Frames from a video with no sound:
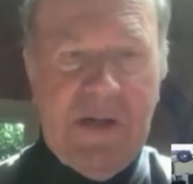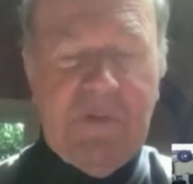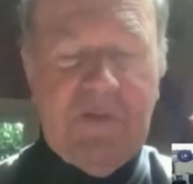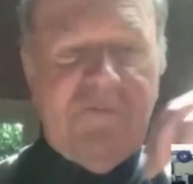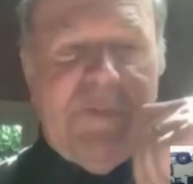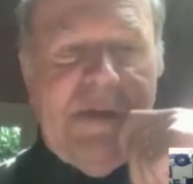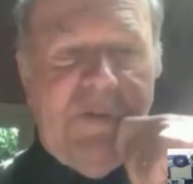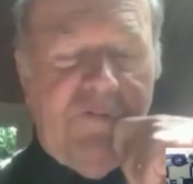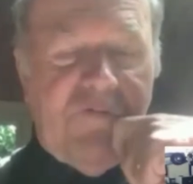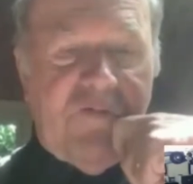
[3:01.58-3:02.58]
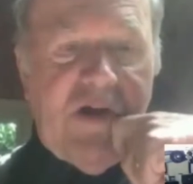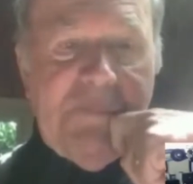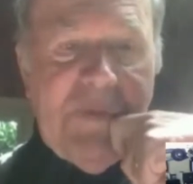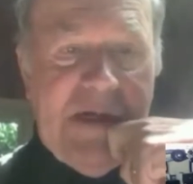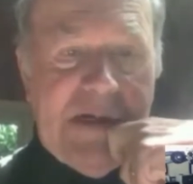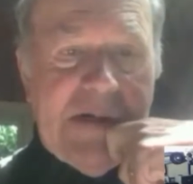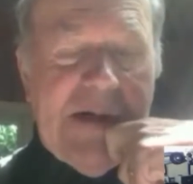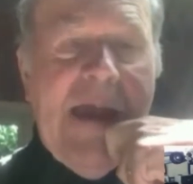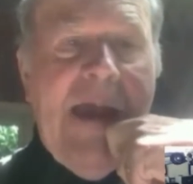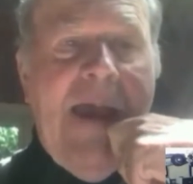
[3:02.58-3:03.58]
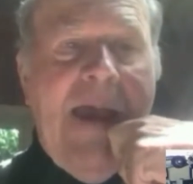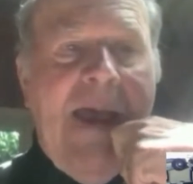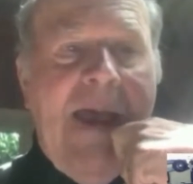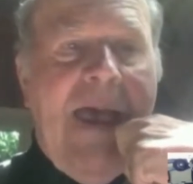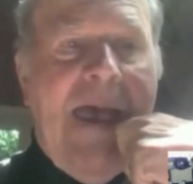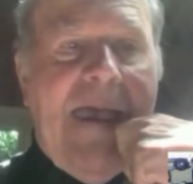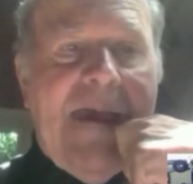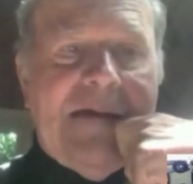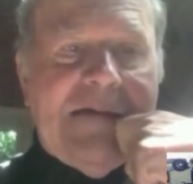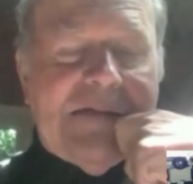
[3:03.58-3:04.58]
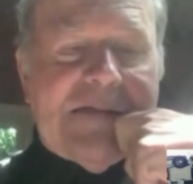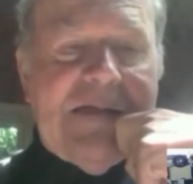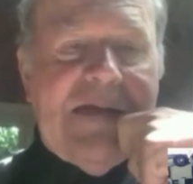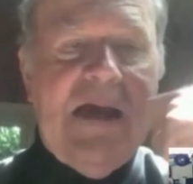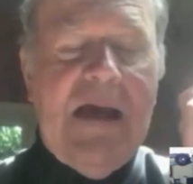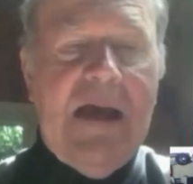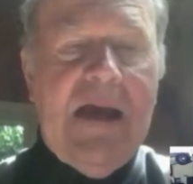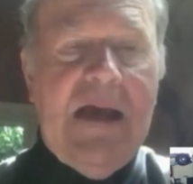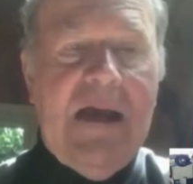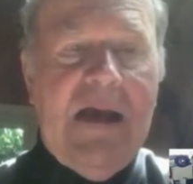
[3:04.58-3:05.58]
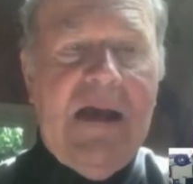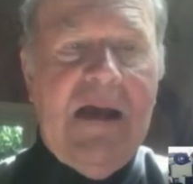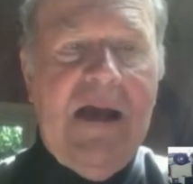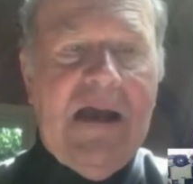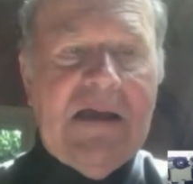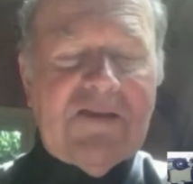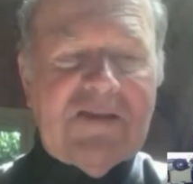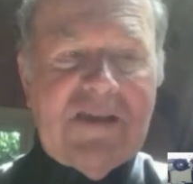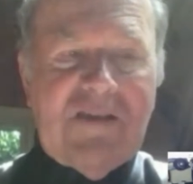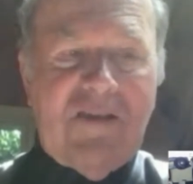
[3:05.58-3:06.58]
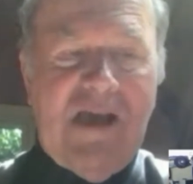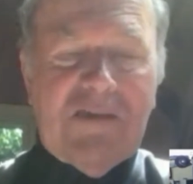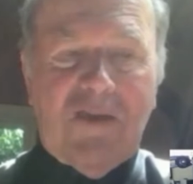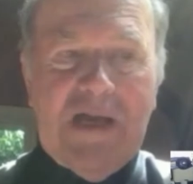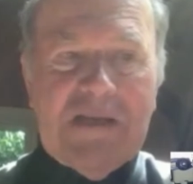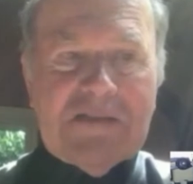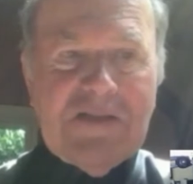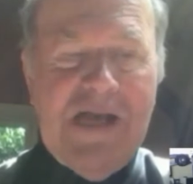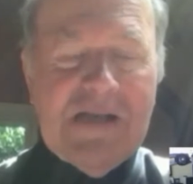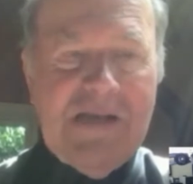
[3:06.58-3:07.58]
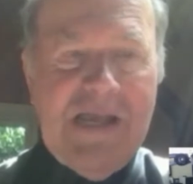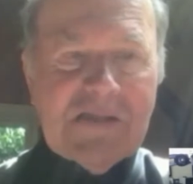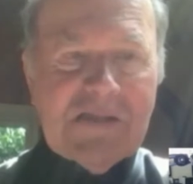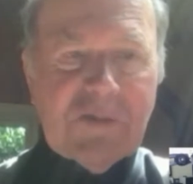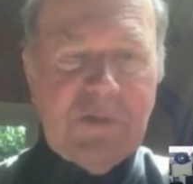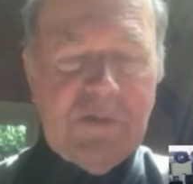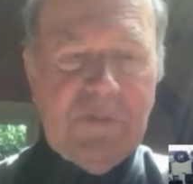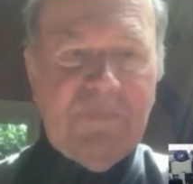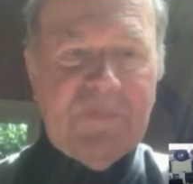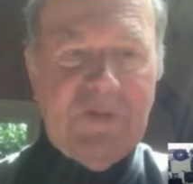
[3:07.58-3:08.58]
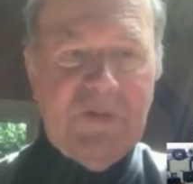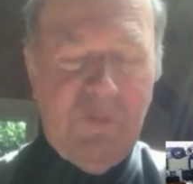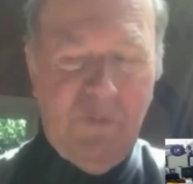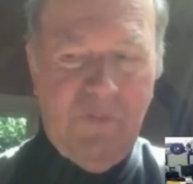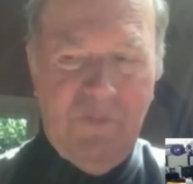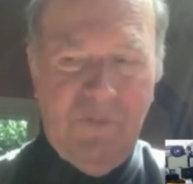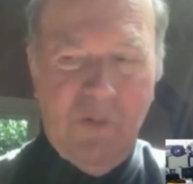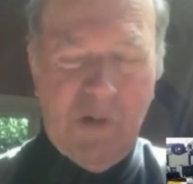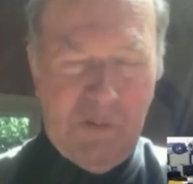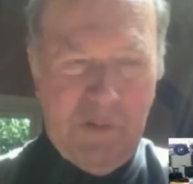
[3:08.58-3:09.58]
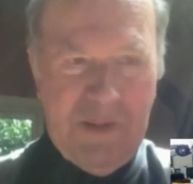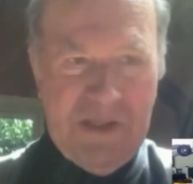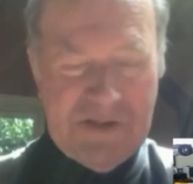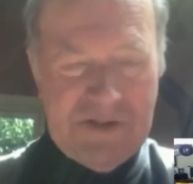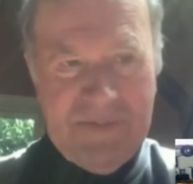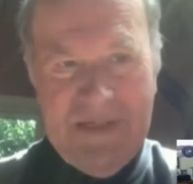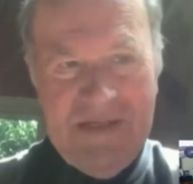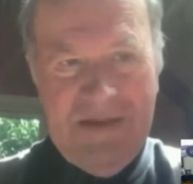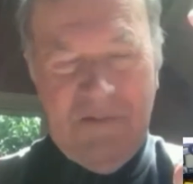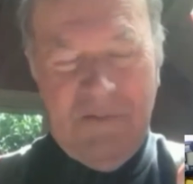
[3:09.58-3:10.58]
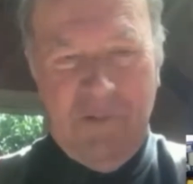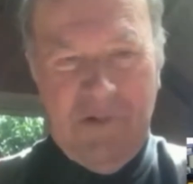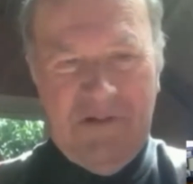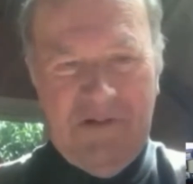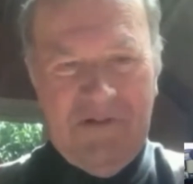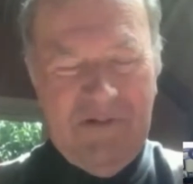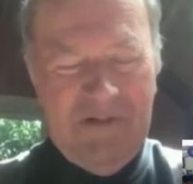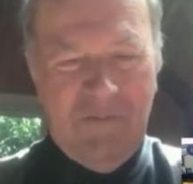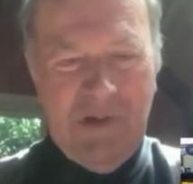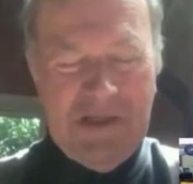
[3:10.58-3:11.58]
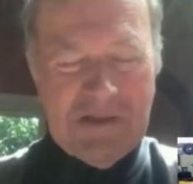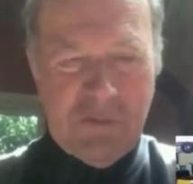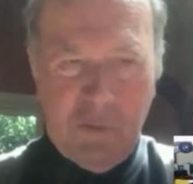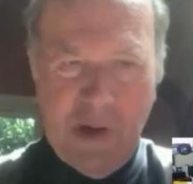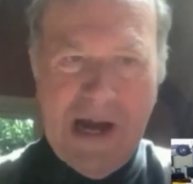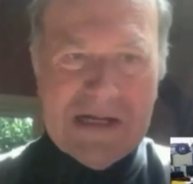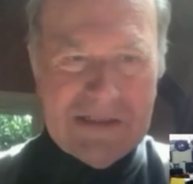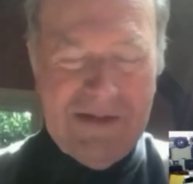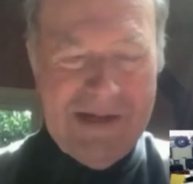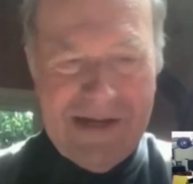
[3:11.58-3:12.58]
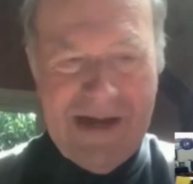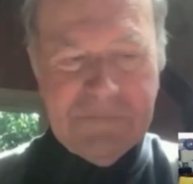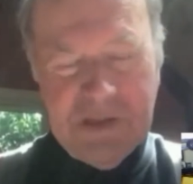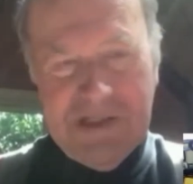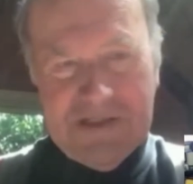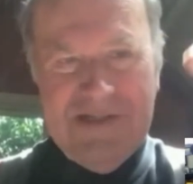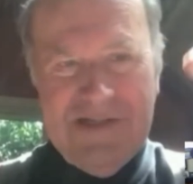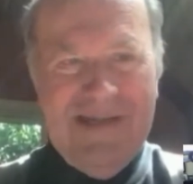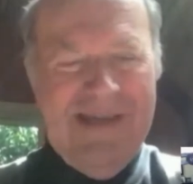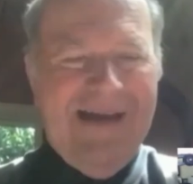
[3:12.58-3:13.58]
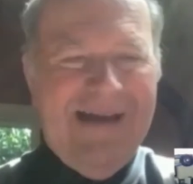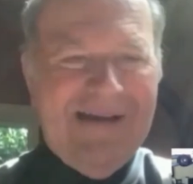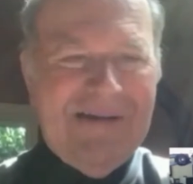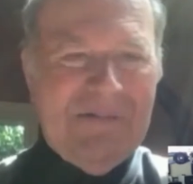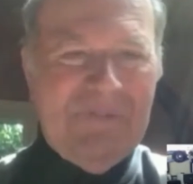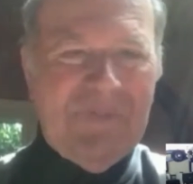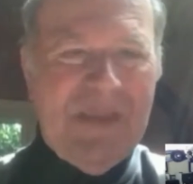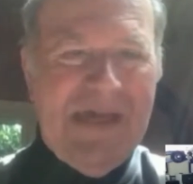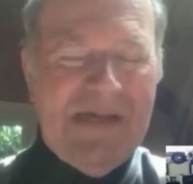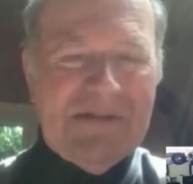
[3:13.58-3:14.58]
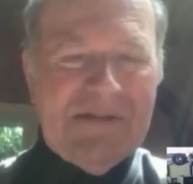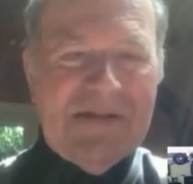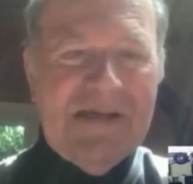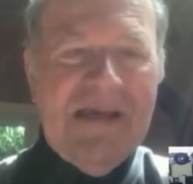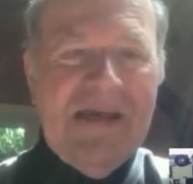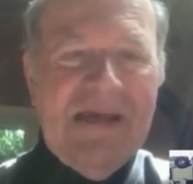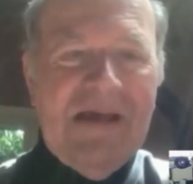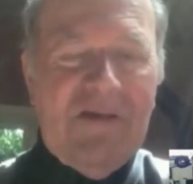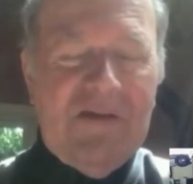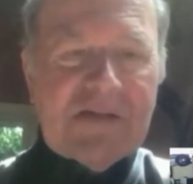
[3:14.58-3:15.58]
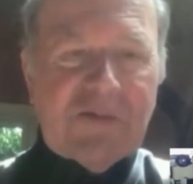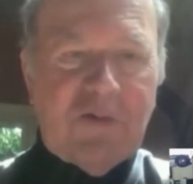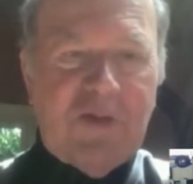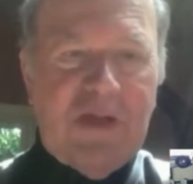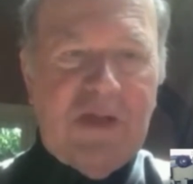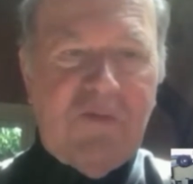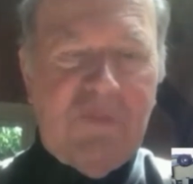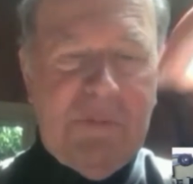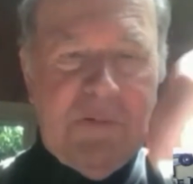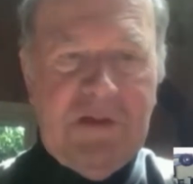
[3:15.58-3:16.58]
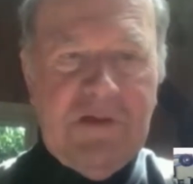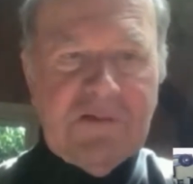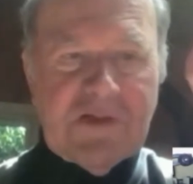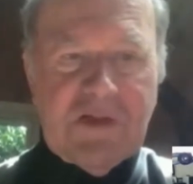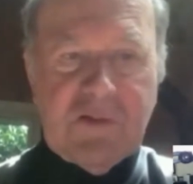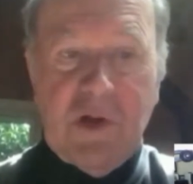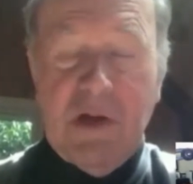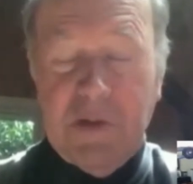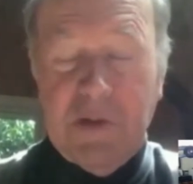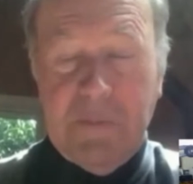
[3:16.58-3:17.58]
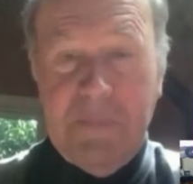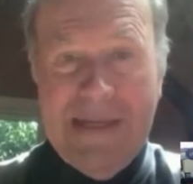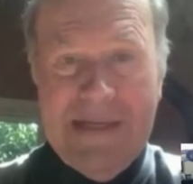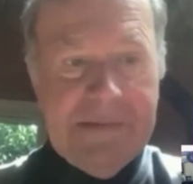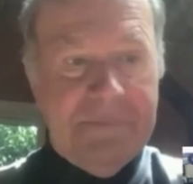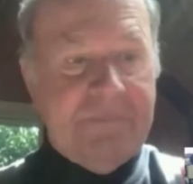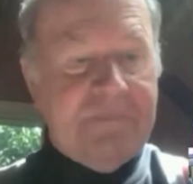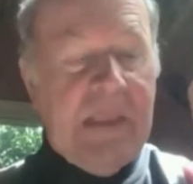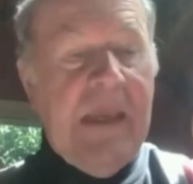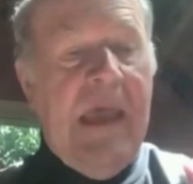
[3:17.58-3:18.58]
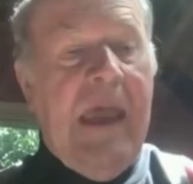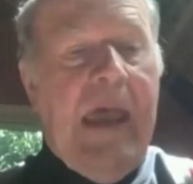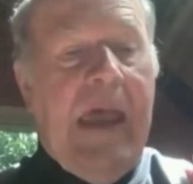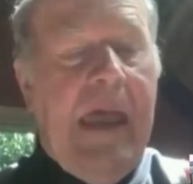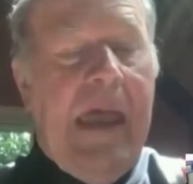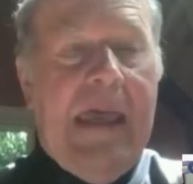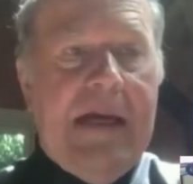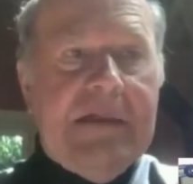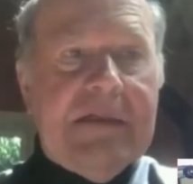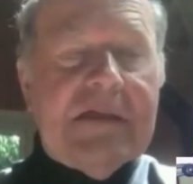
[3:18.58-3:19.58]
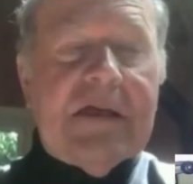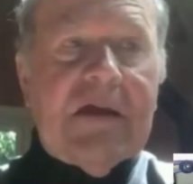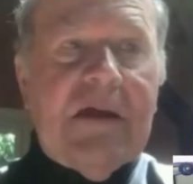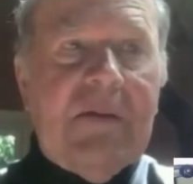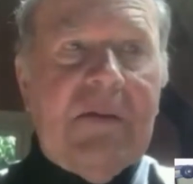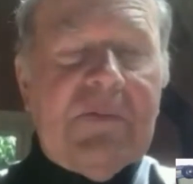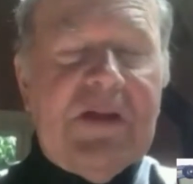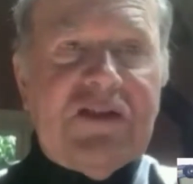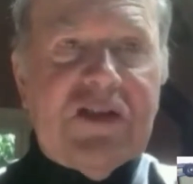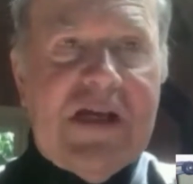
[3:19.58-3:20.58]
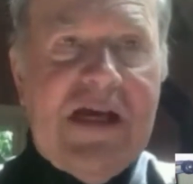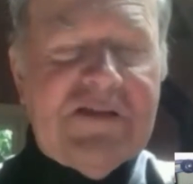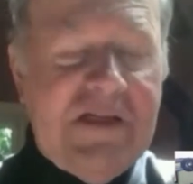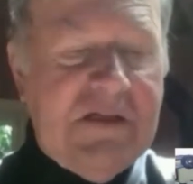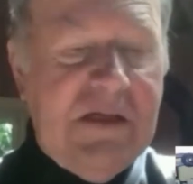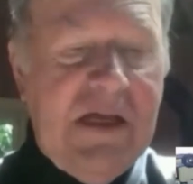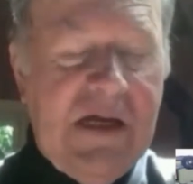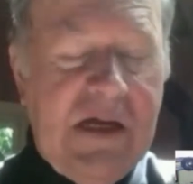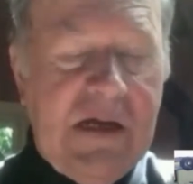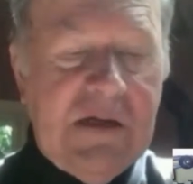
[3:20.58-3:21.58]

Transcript: a couple of people from there, and I thought it's not natural to work with this rock-like object, and the natural thing for people to do is to draw with a pen. And digitizing